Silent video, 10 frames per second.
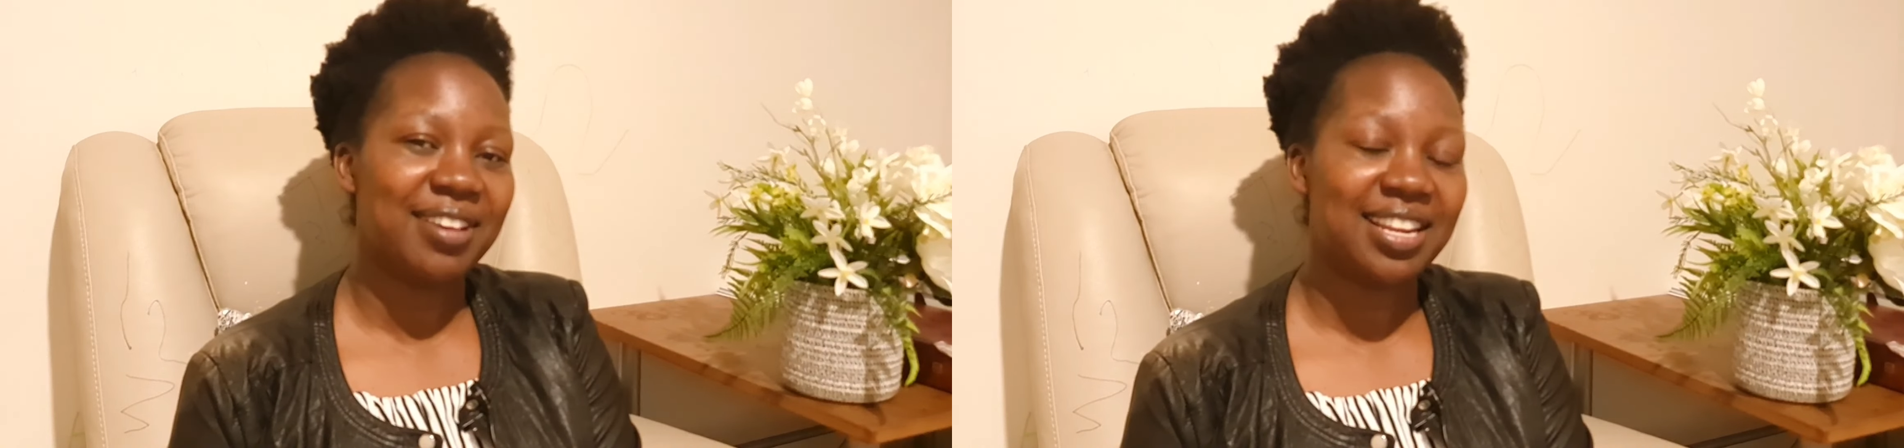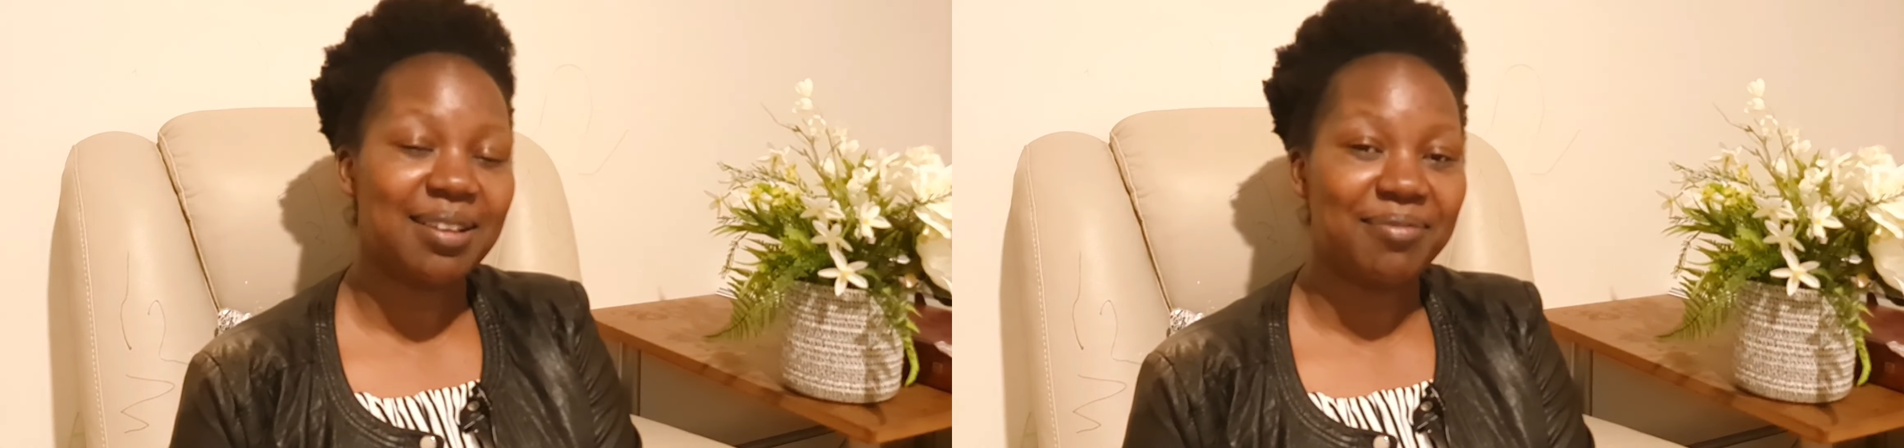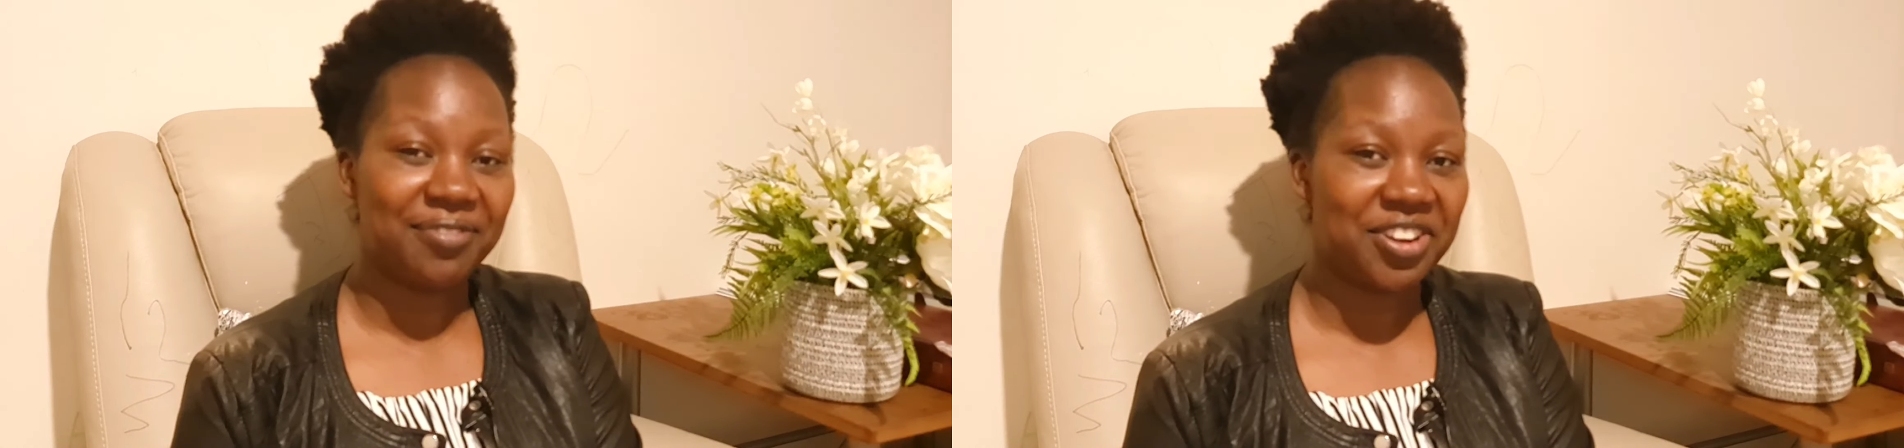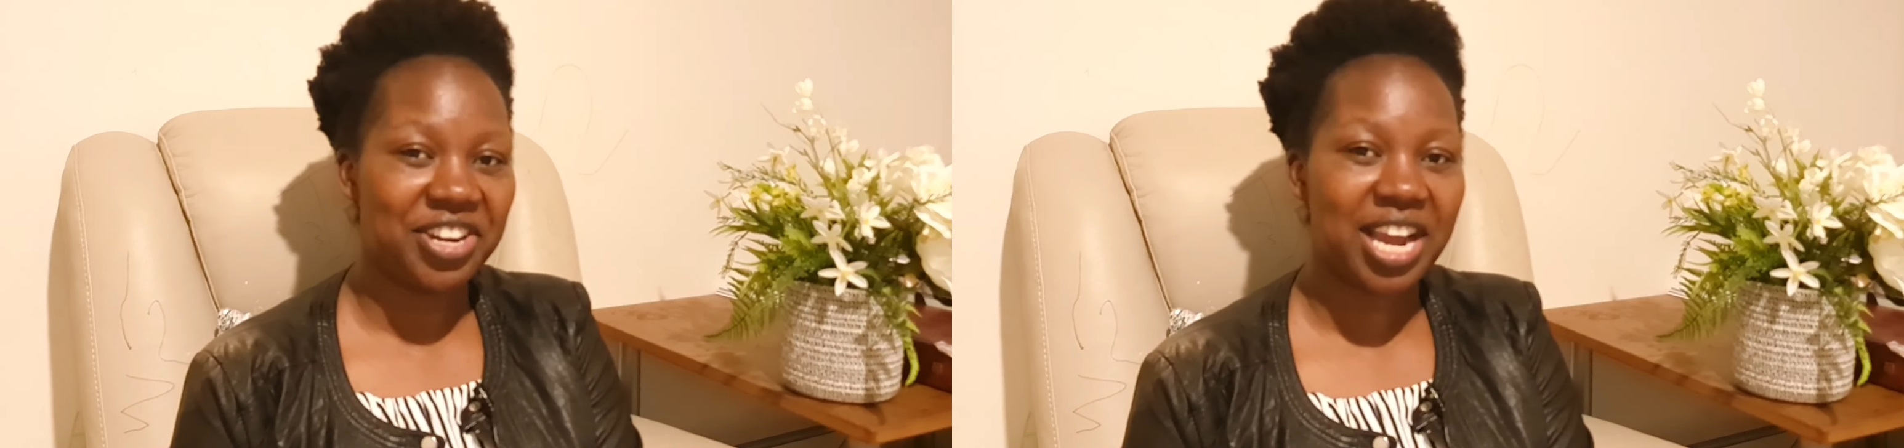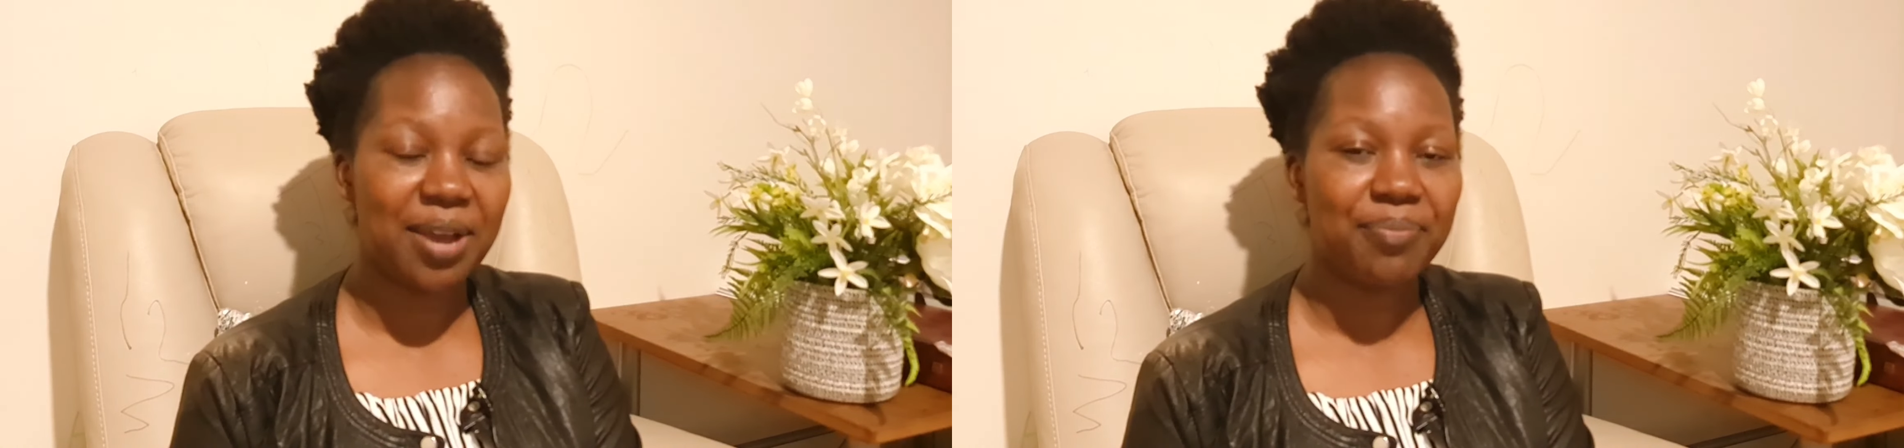and I'm
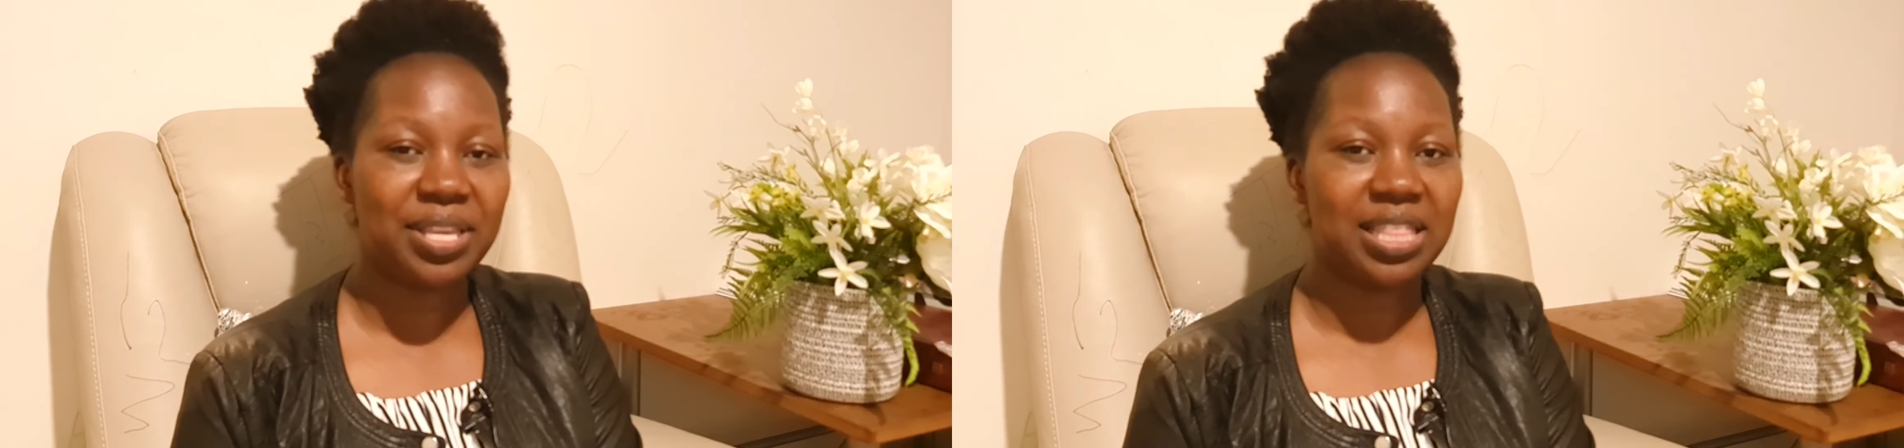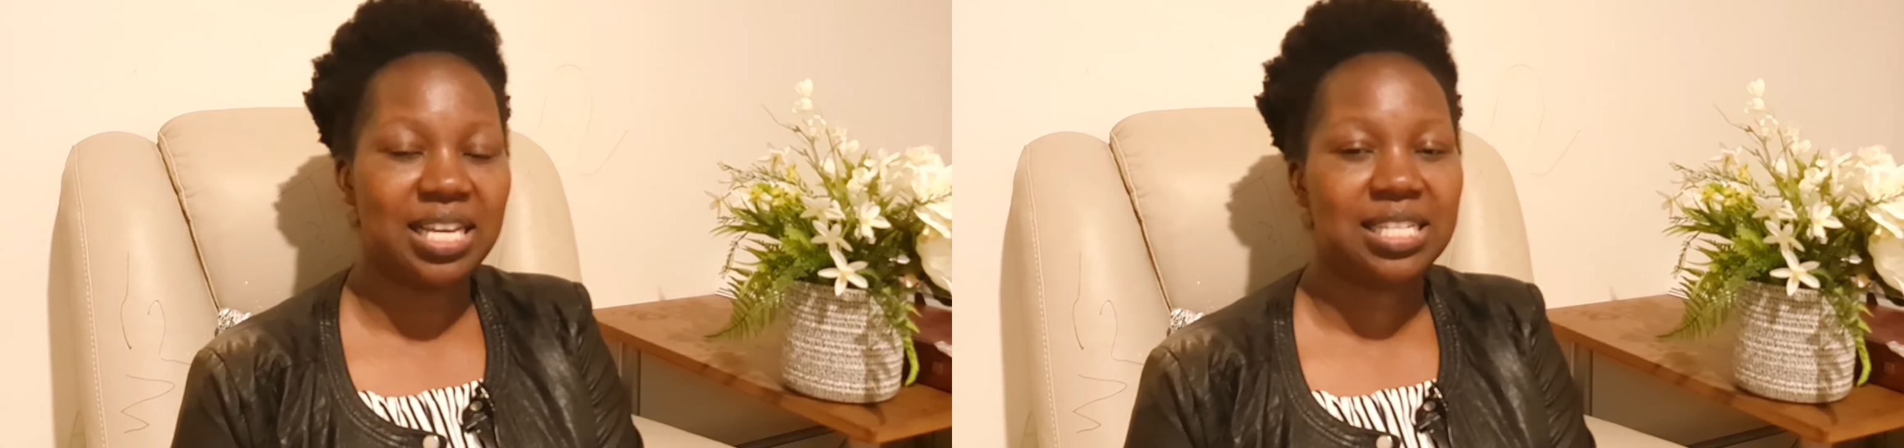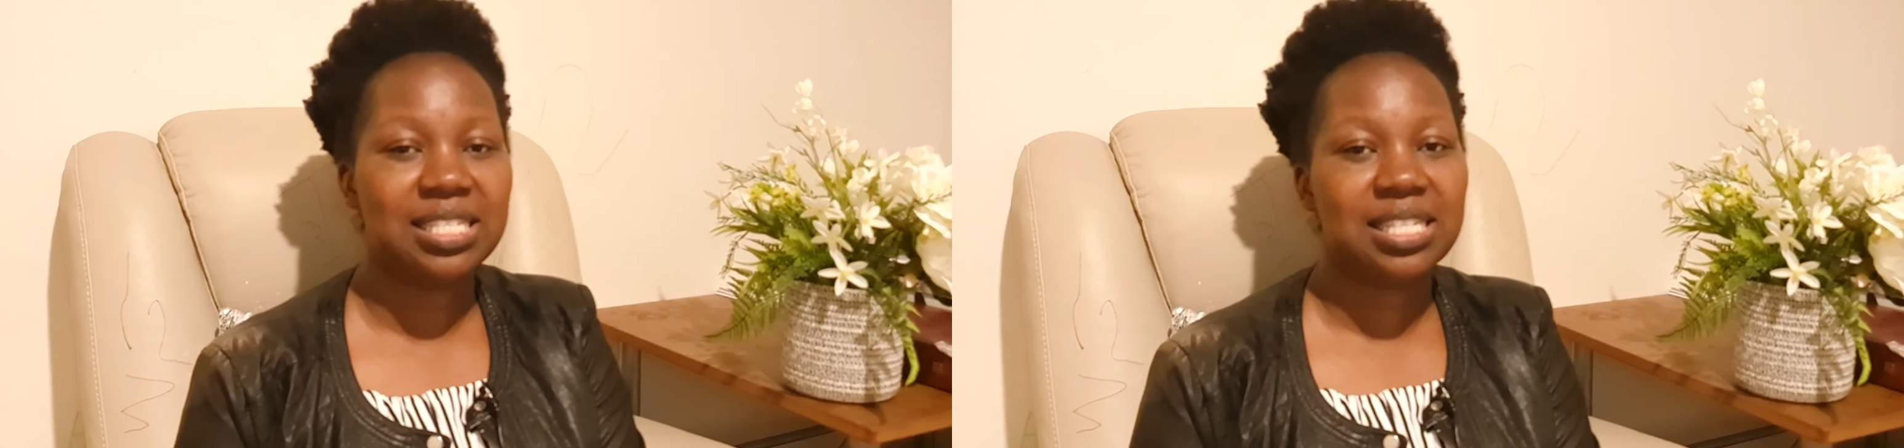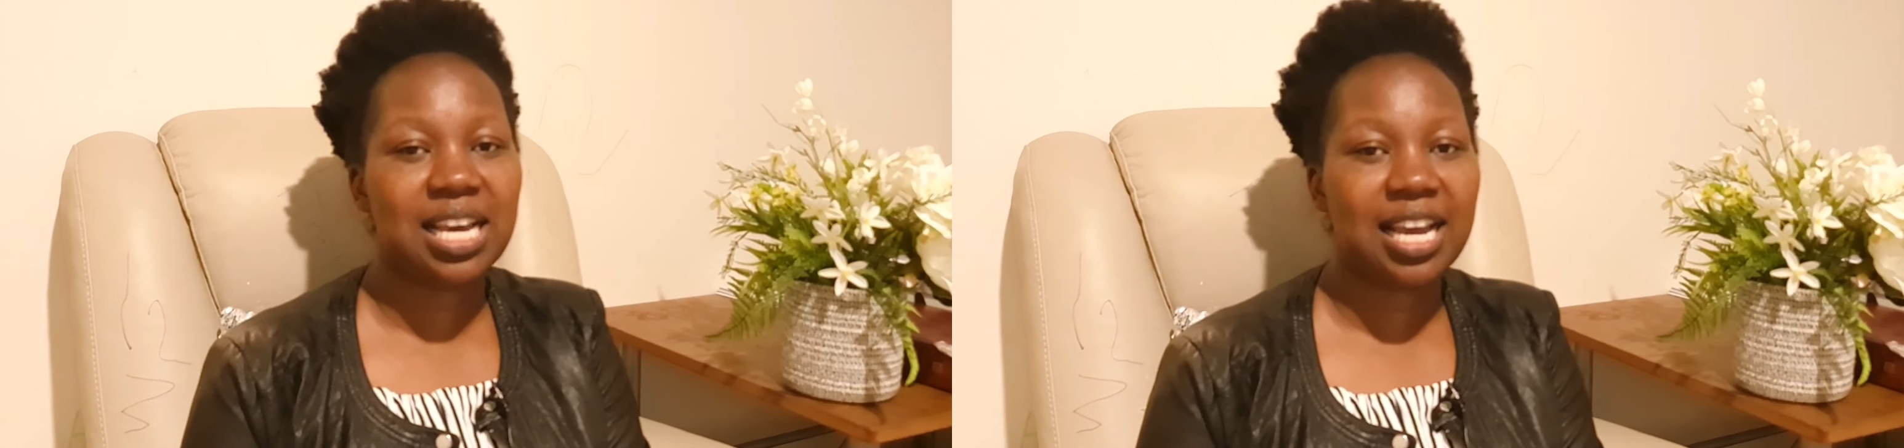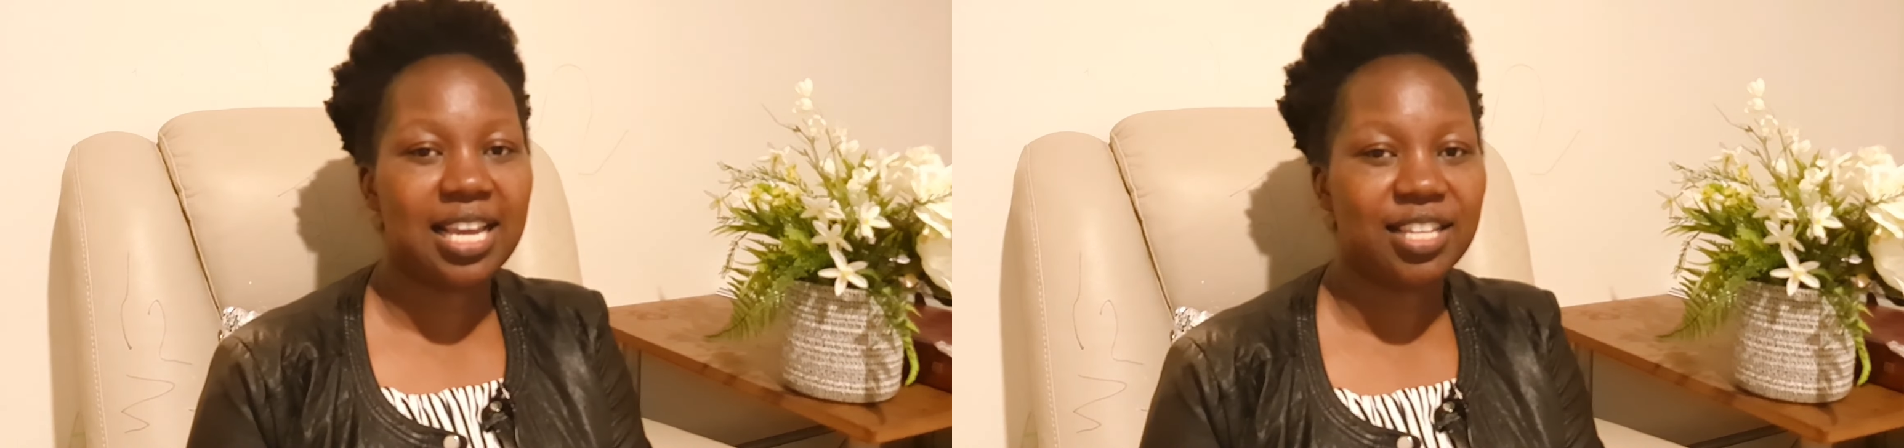very happy that
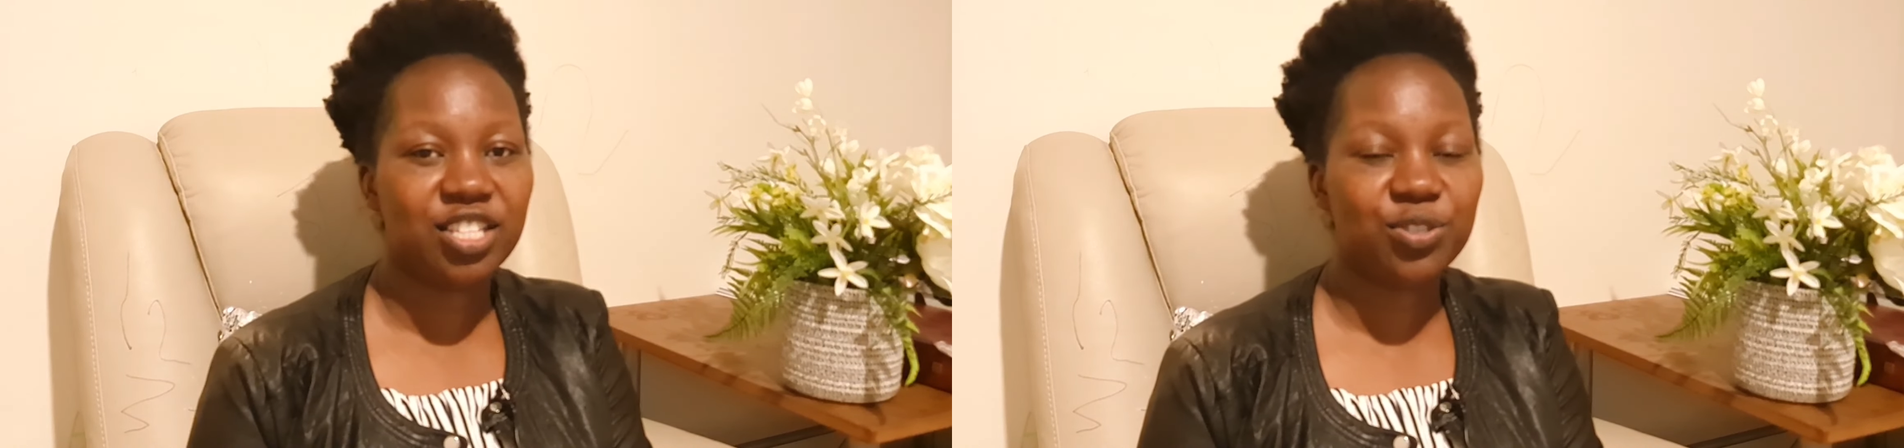I